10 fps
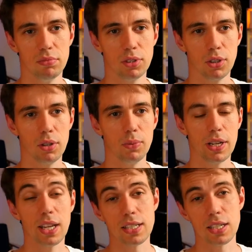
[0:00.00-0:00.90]
you know,
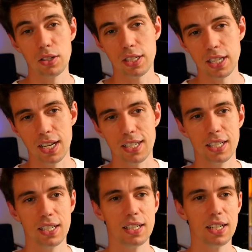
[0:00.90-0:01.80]
when he gets outside,
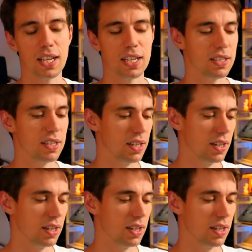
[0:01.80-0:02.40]
he takes